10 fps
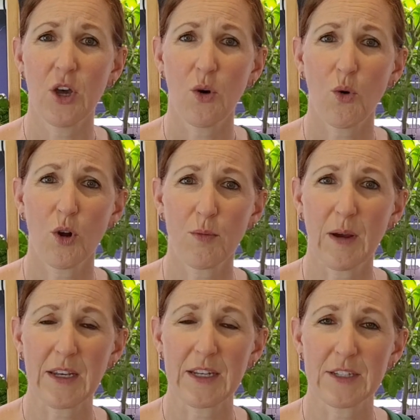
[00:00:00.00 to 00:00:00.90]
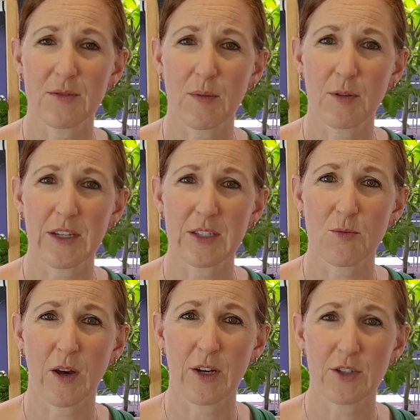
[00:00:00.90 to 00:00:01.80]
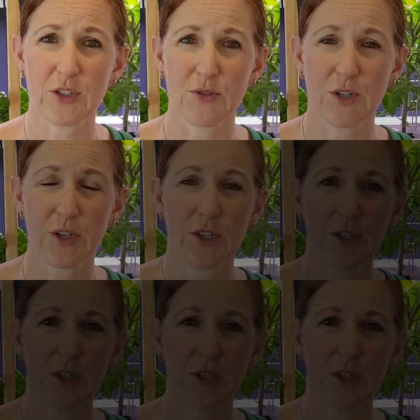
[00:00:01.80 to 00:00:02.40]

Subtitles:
or my need to replace the water sooner.